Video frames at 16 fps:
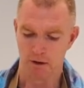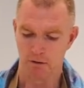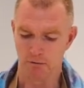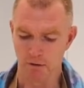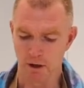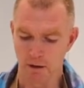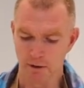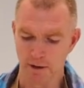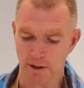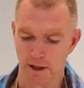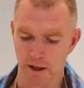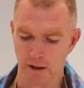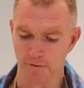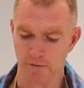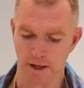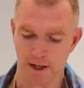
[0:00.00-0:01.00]
rolling it
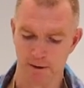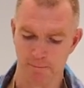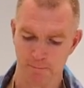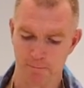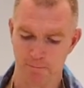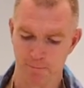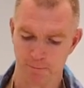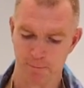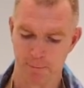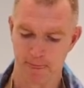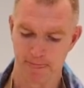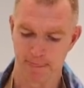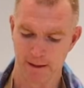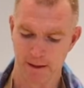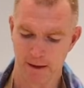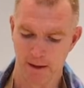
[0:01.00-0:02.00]
over,
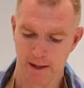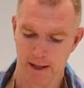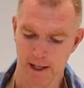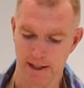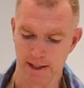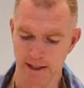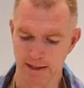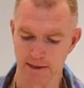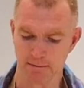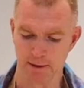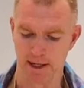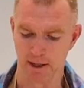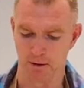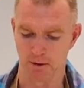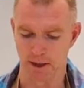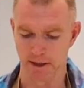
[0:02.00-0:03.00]
and that's
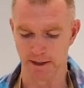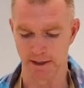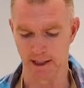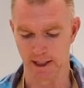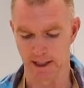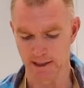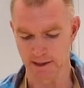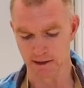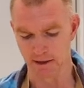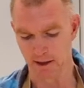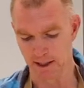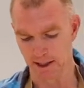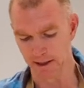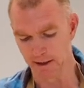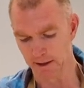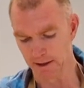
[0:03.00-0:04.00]
about all I did last night.